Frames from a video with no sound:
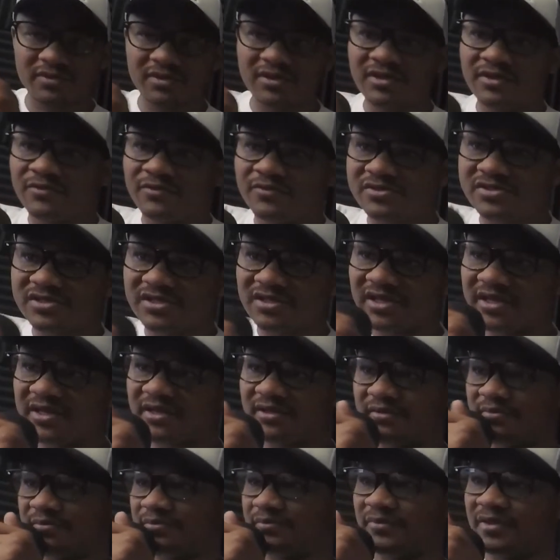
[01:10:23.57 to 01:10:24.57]
wasn't like
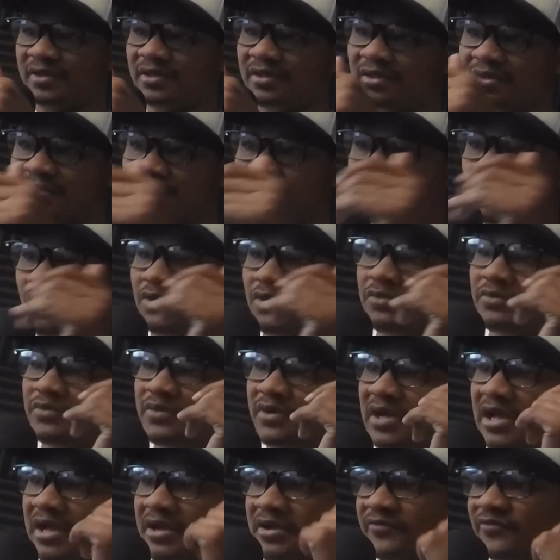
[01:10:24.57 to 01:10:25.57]
they got
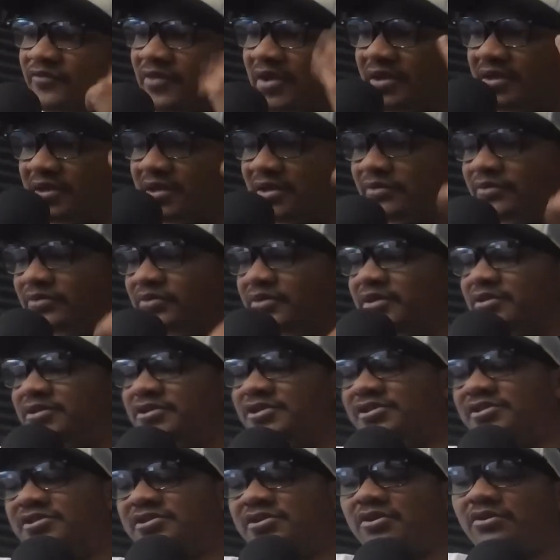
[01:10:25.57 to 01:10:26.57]
in a fight, now
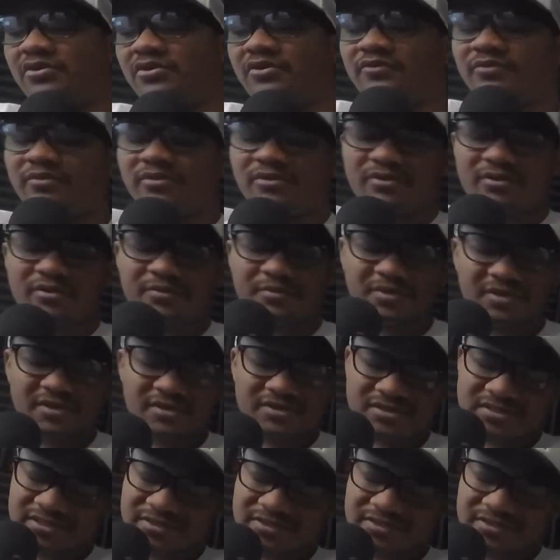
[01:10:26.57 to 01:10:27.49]
shit's all over. You know what I mean? It's like